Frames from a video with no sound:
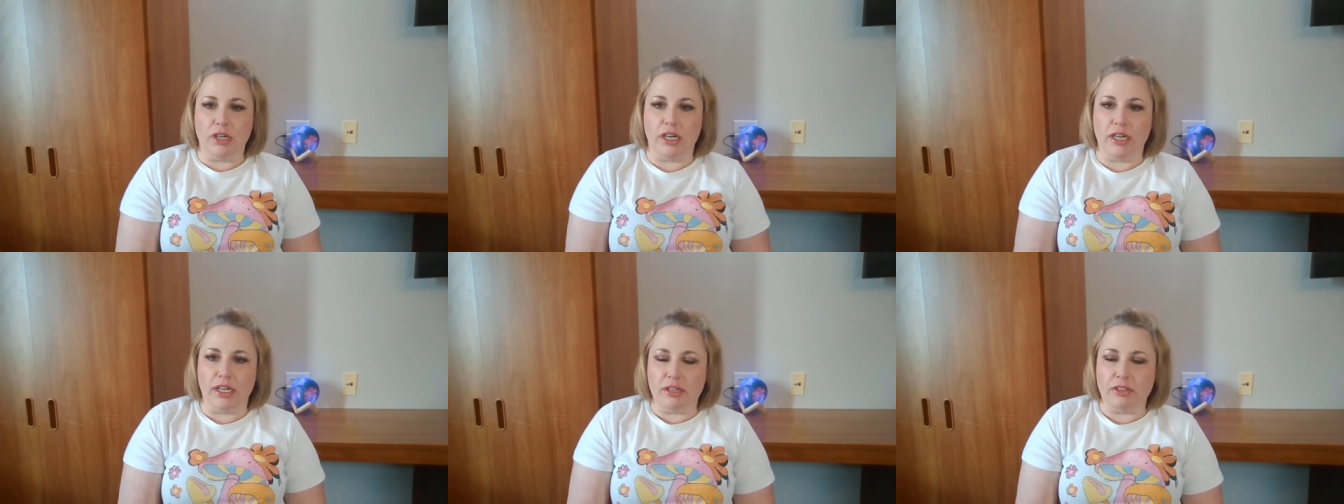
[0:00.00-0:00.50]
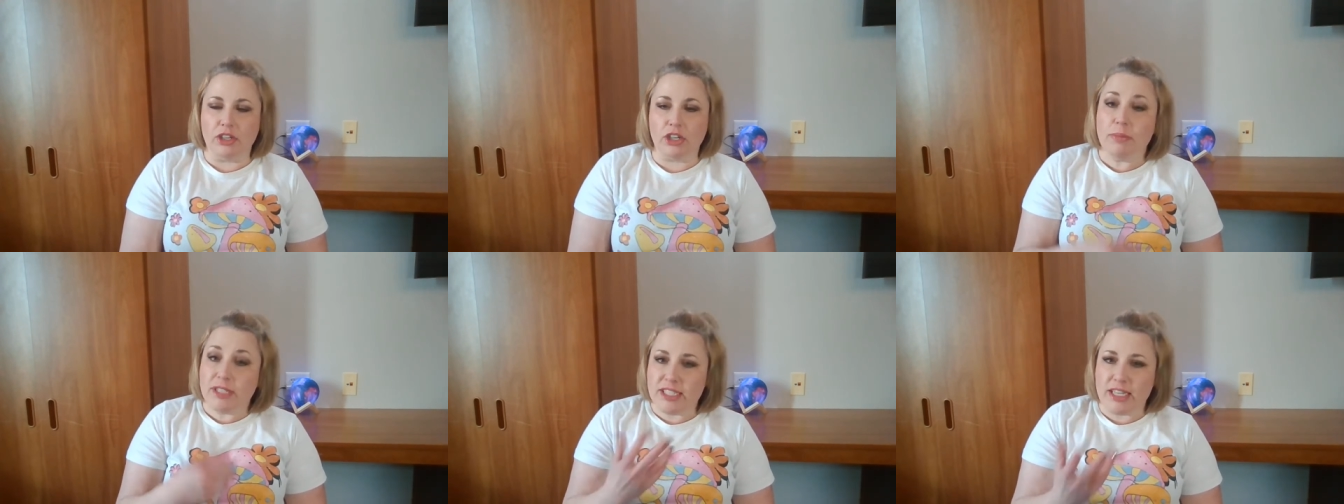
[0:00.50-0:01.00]
Uh, there
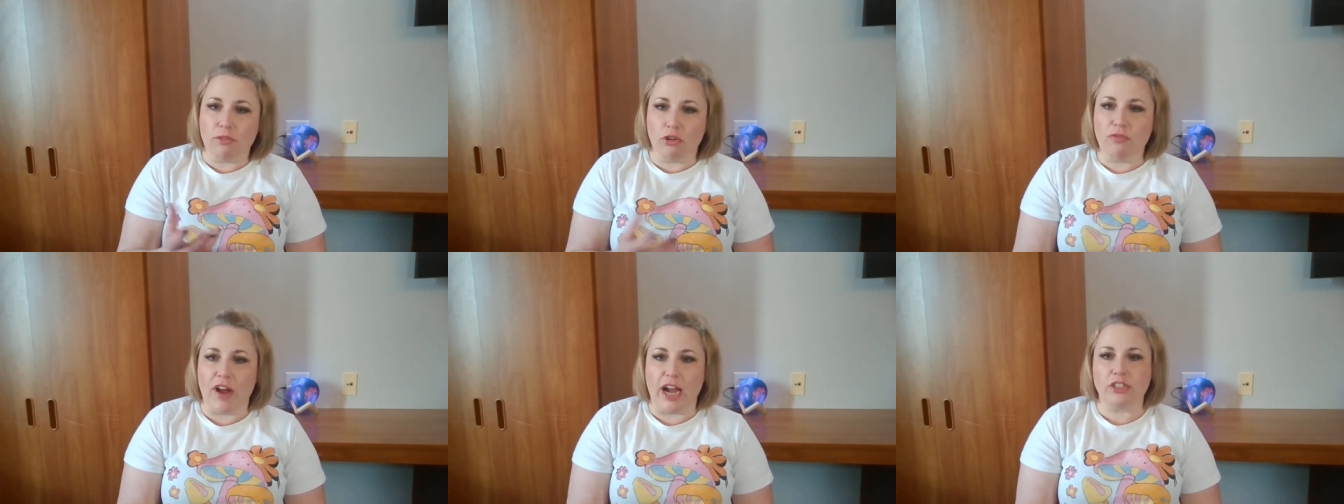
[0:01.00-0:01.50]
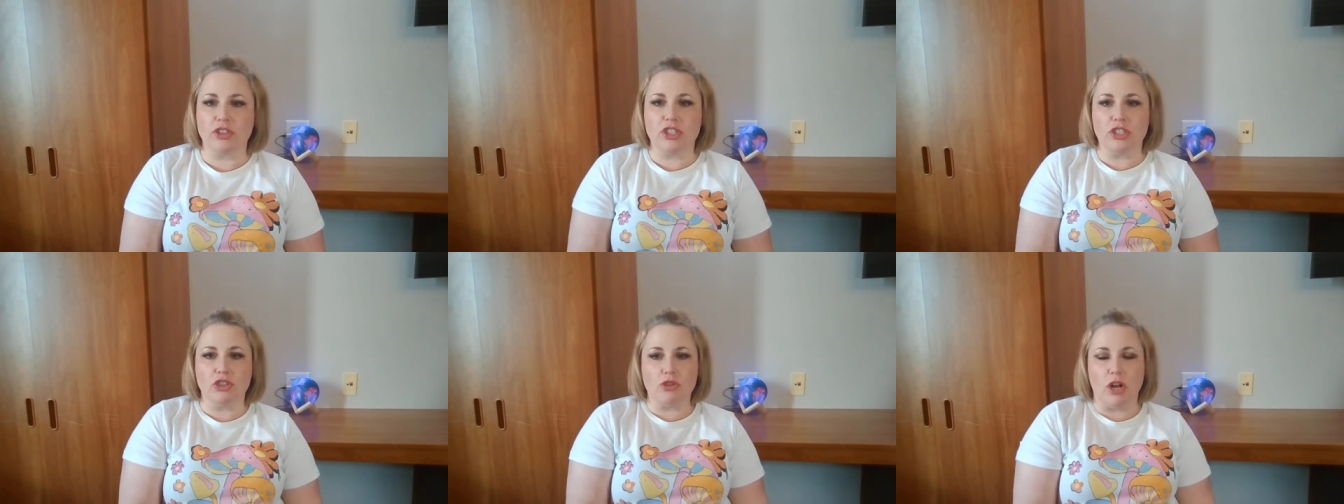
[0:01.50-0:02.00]
can be several
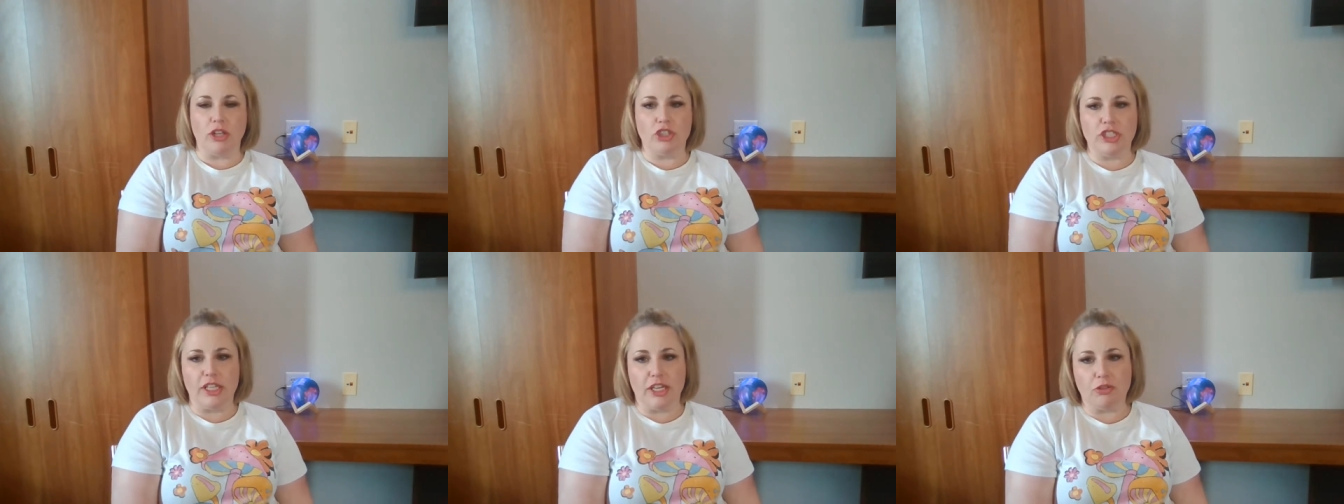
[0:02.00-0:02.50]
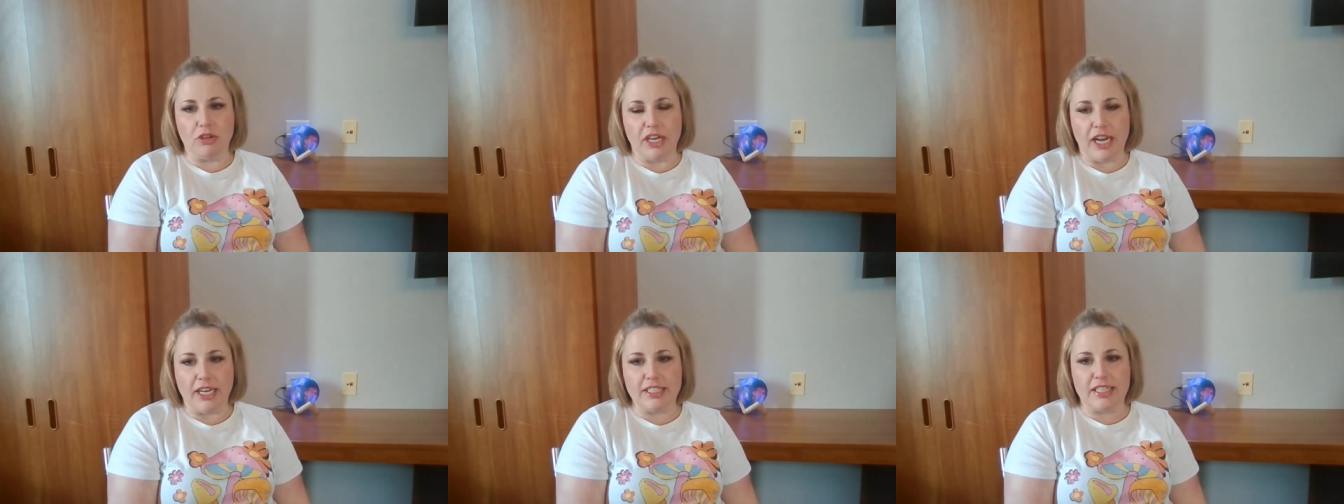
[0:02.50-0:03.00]
factors in astrology that
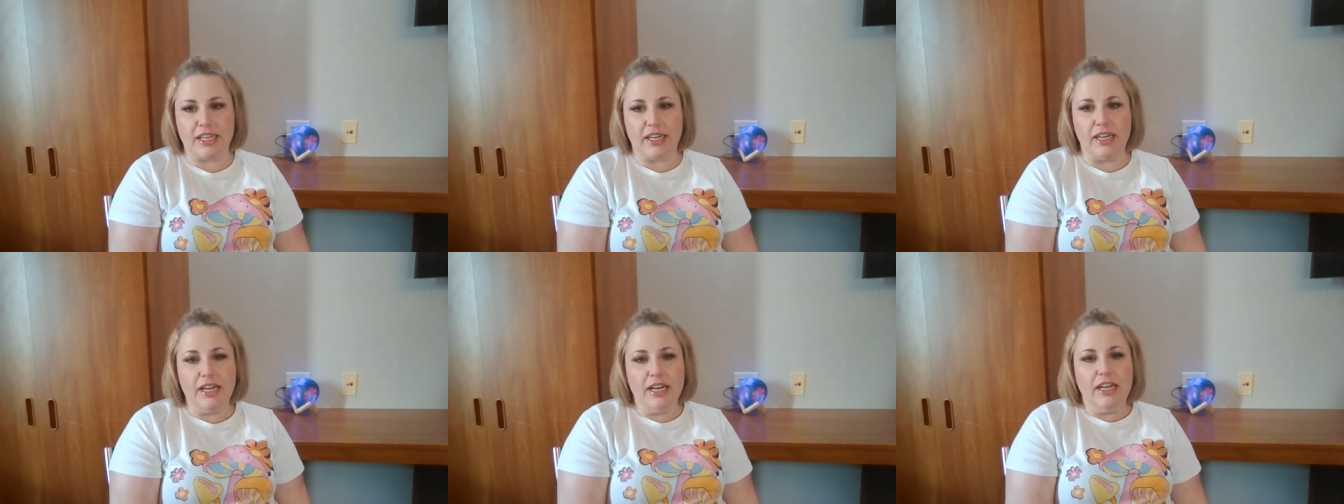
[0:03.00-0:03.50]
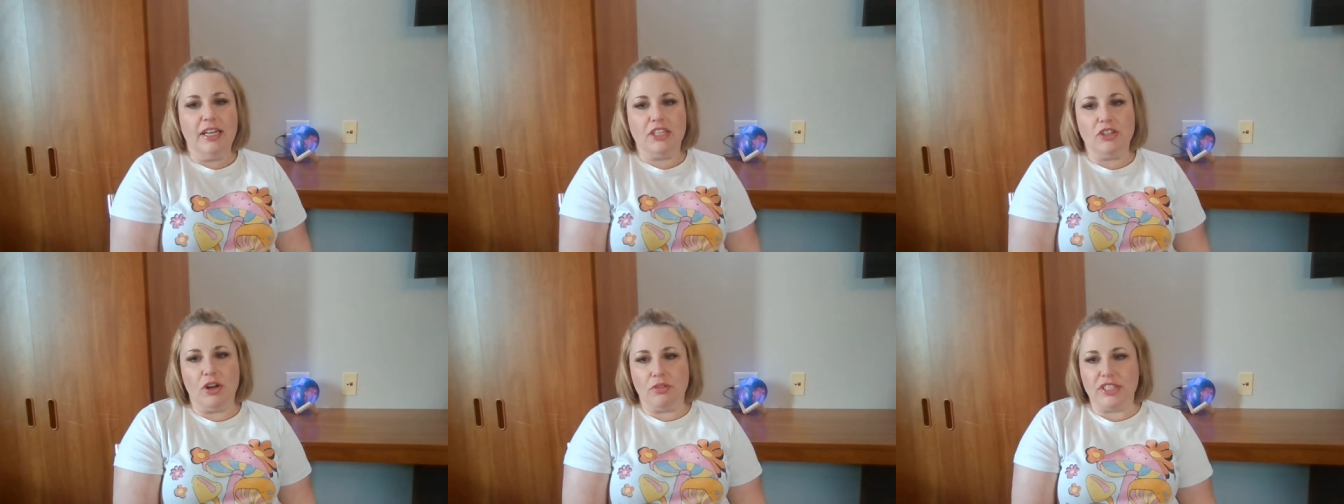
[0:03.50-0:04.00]
creates, uh,
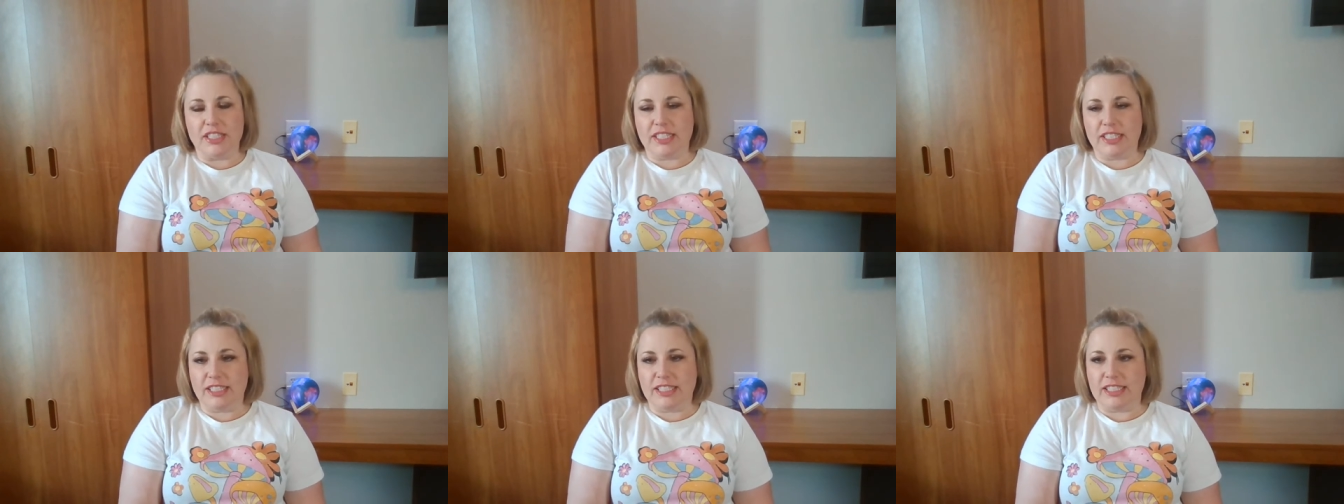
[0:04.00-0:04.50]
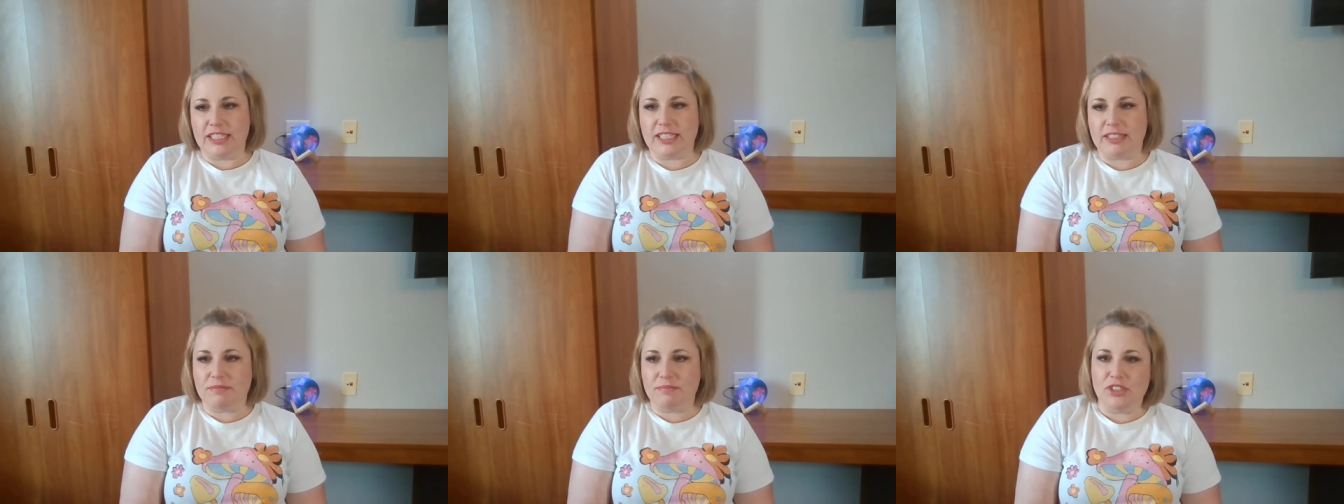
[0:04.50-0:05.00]
you know, this
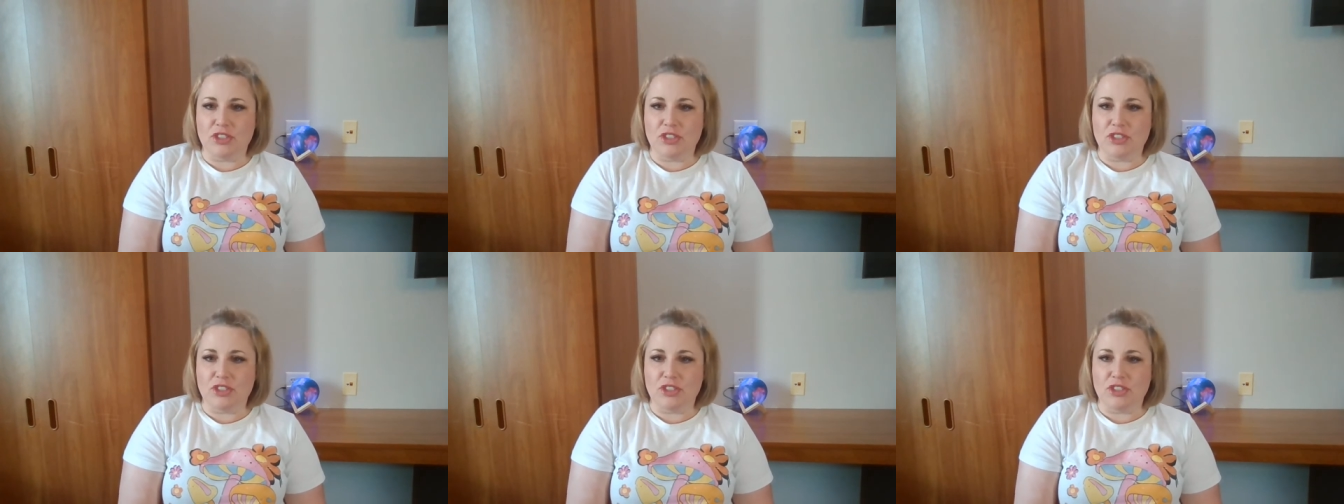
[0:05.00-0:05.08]
this